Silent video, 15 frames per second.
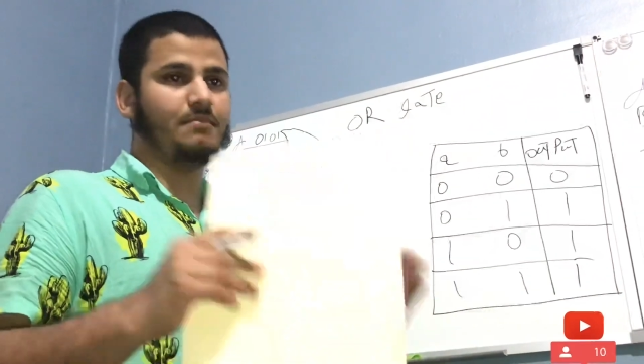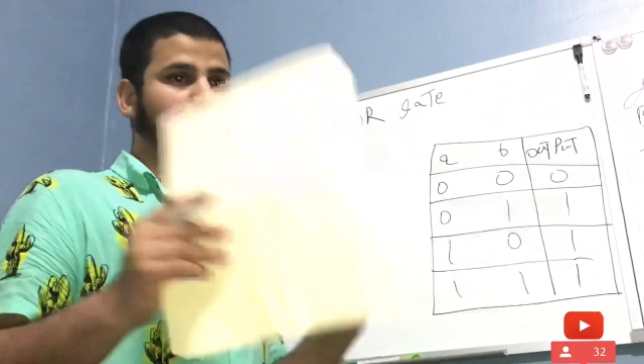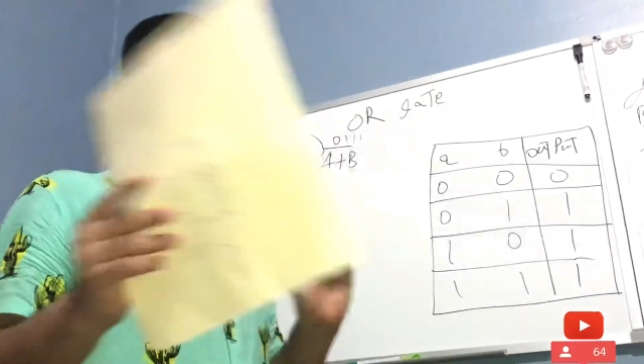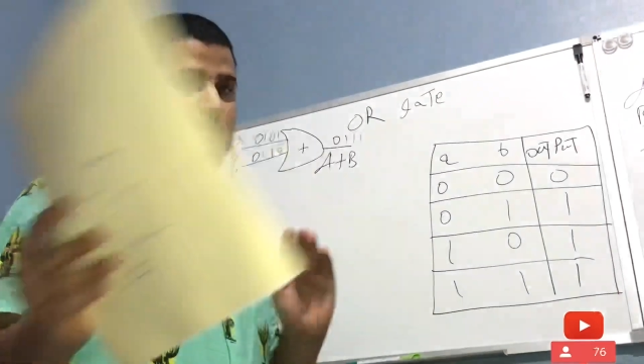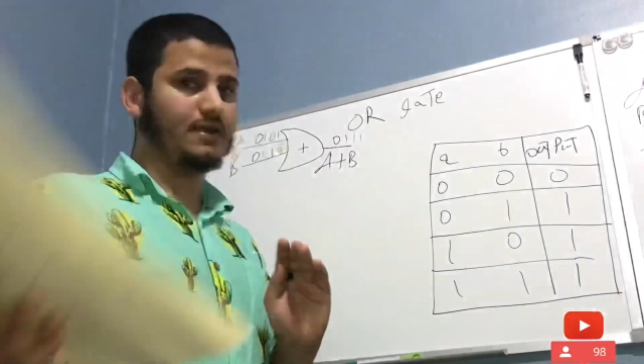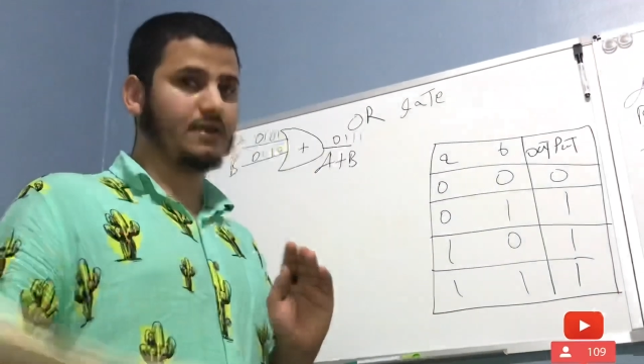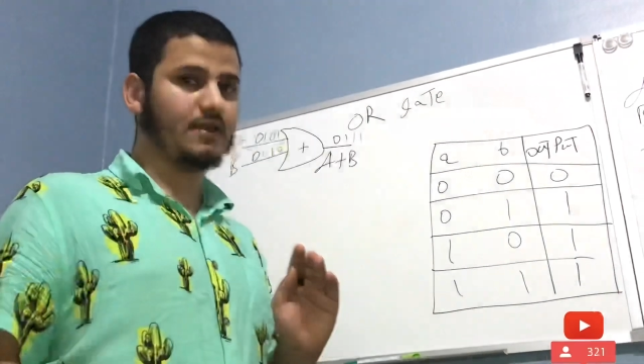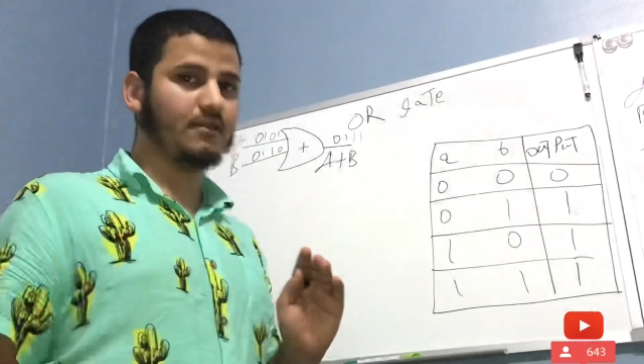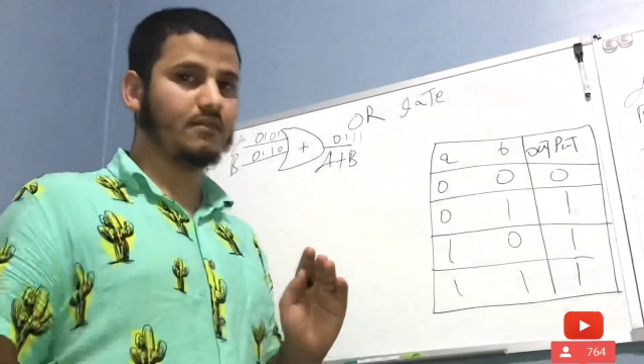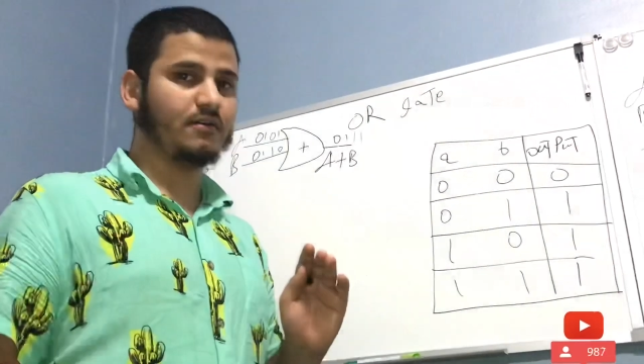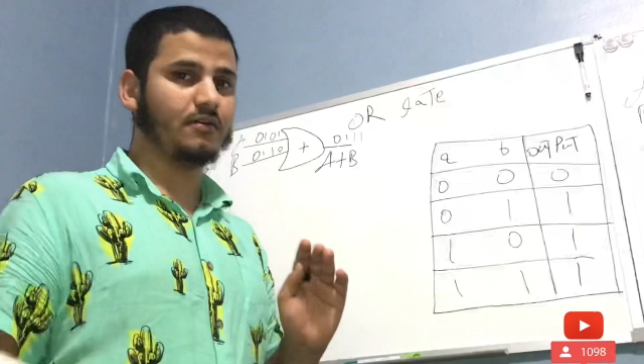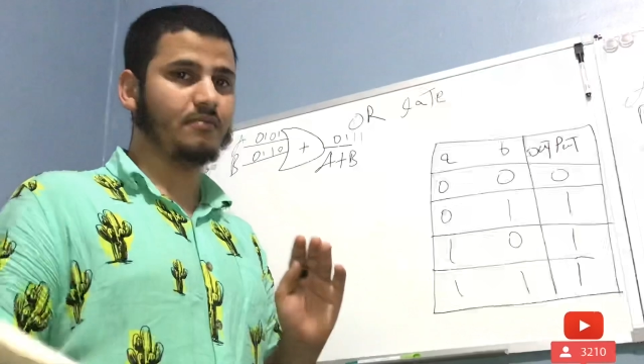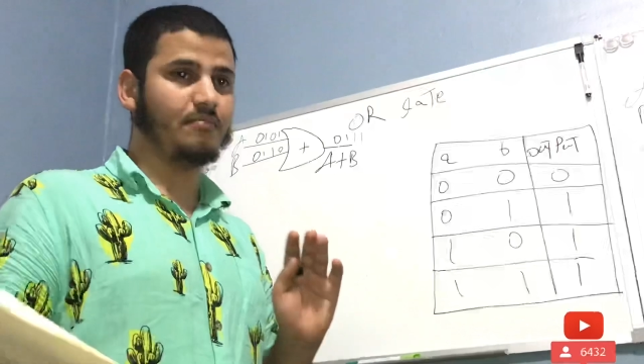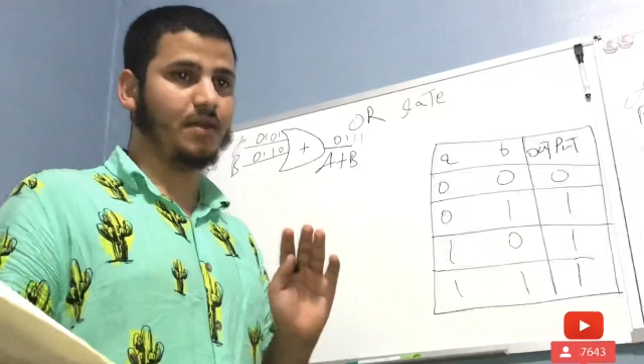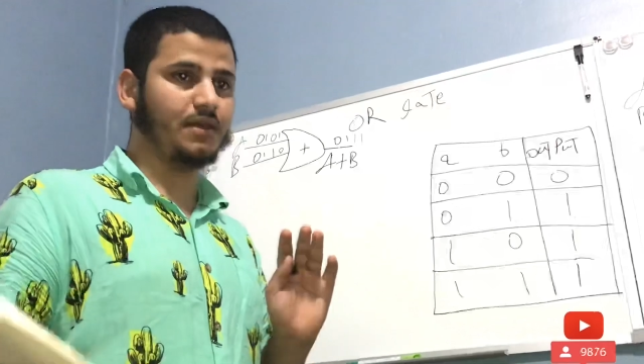binary
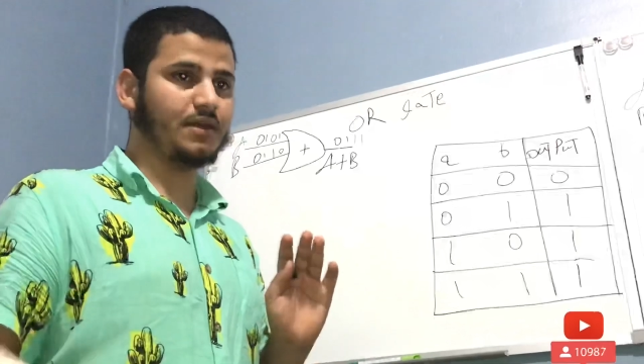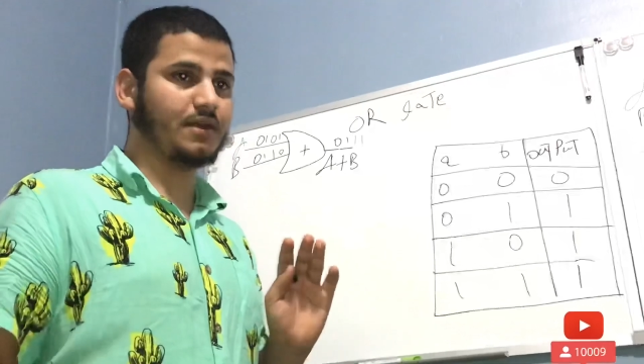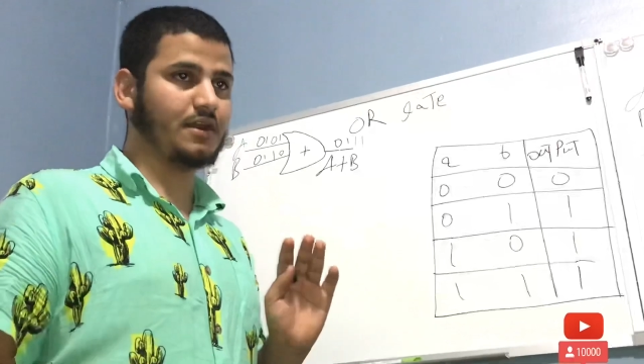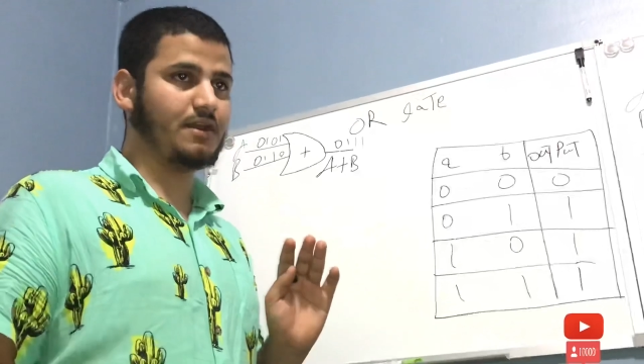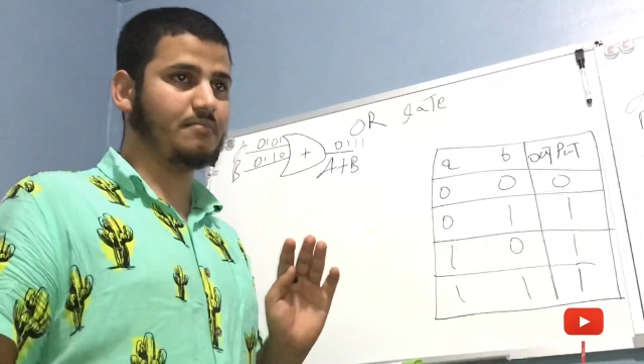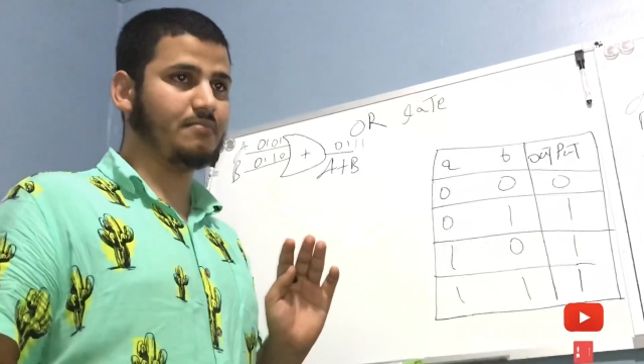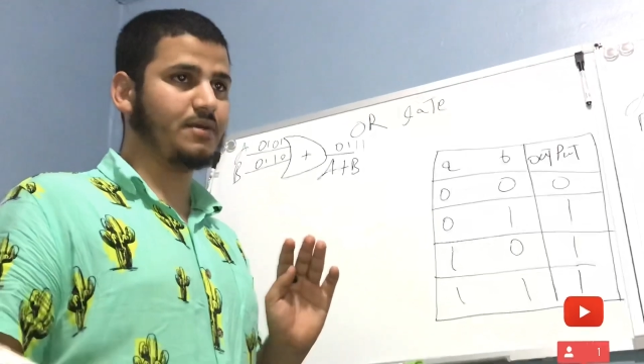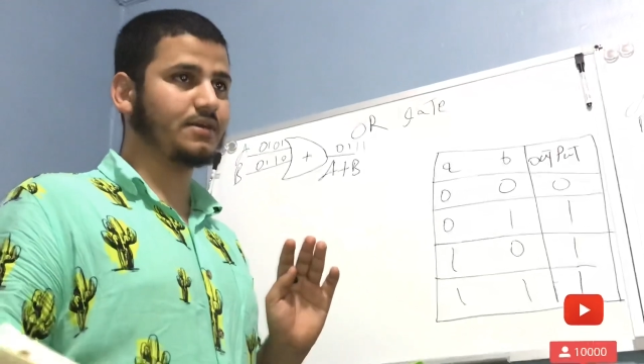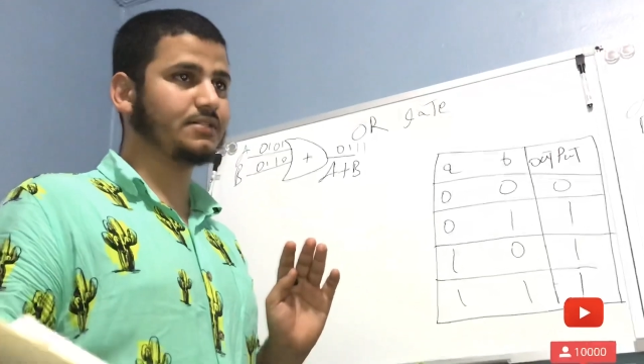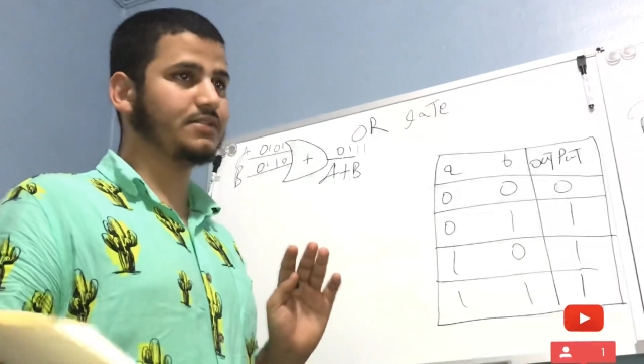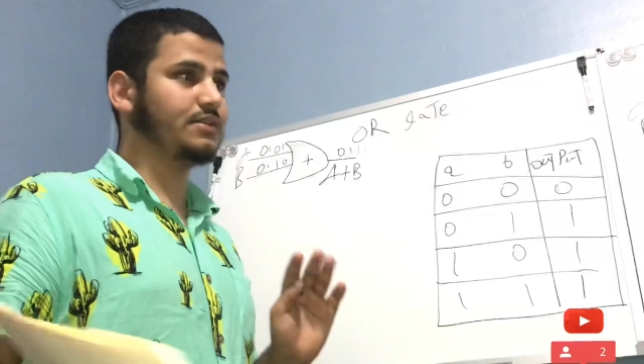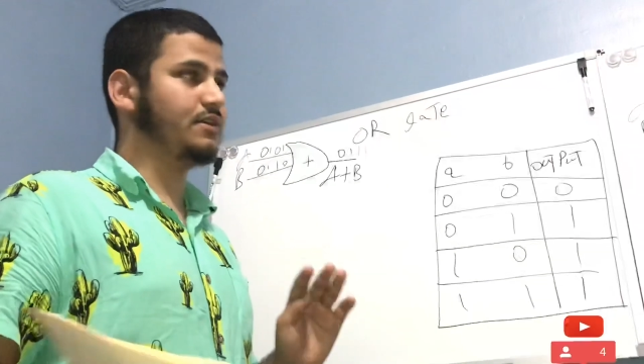numbers.